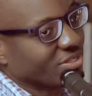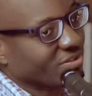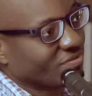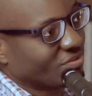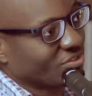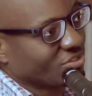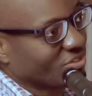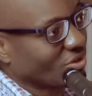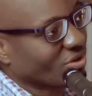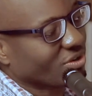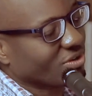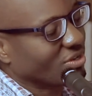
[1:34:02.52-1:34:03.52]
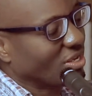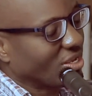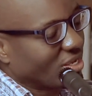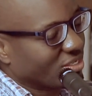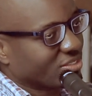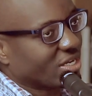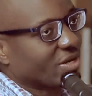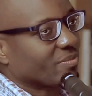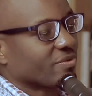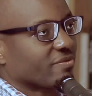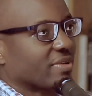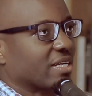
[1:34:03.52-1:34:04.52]
you live, it's just a
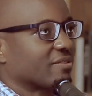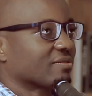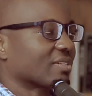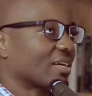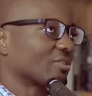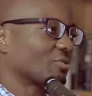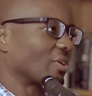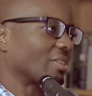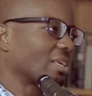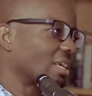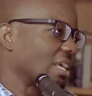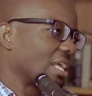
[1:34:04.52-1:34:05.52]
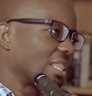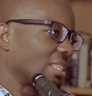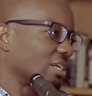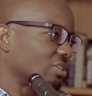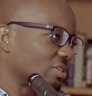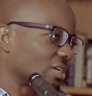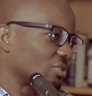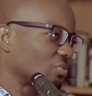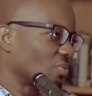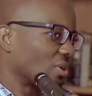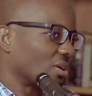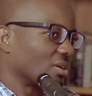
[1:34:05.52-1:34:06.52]
type of lifestyle. So I think
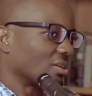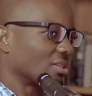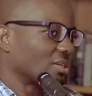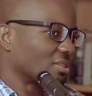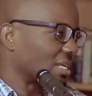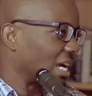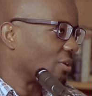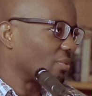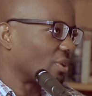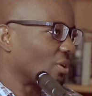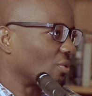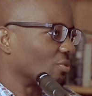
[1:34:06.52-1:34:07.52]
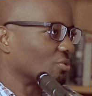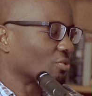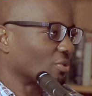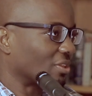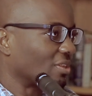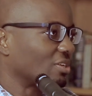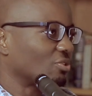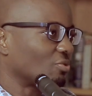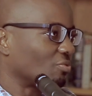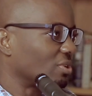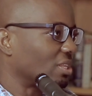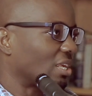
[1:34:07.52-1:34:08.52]
that's one. Things die on their own. So the
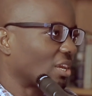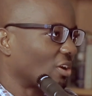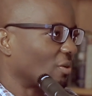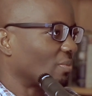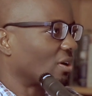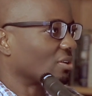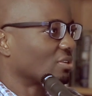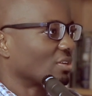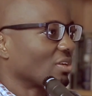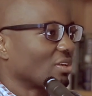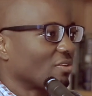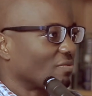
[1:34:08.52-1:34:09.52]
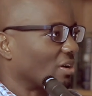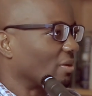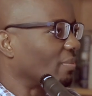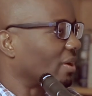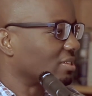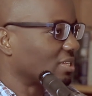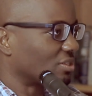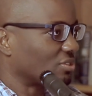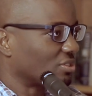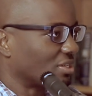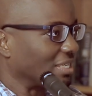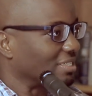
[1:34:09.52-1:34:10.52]
things you really care about, you've got to pay
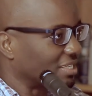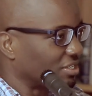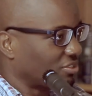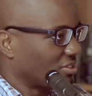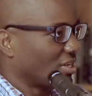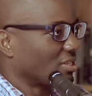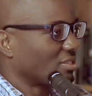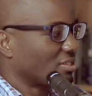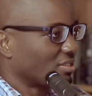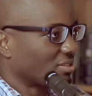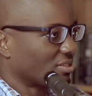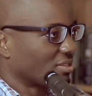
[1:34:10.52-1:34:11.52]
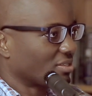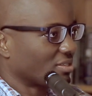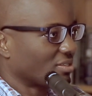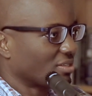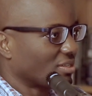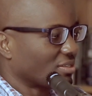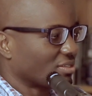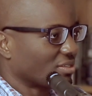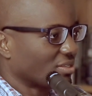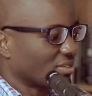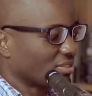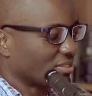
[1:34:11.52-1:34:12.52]
attention. Intentionality
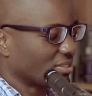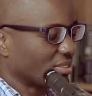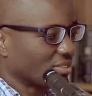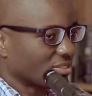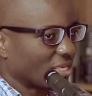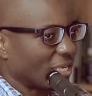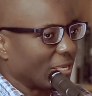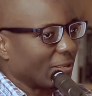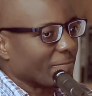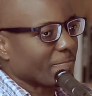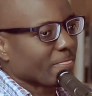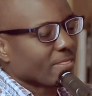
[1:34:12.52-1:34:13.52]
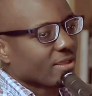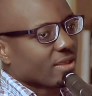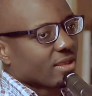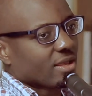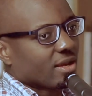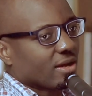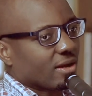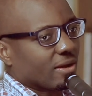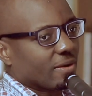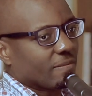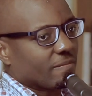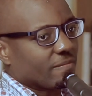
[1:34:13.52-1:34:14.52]
is key.
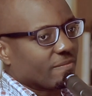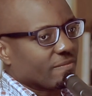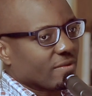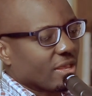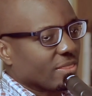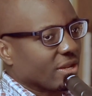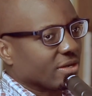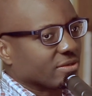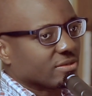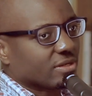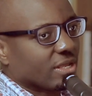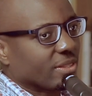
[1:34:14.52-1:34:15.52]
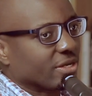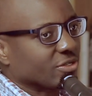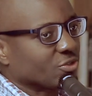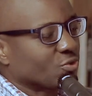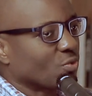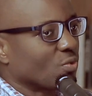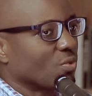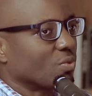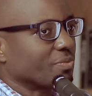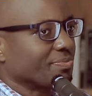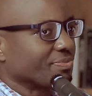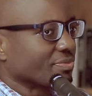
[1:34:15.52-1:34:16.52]
And then
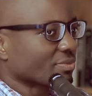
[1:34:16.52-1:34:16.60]
two,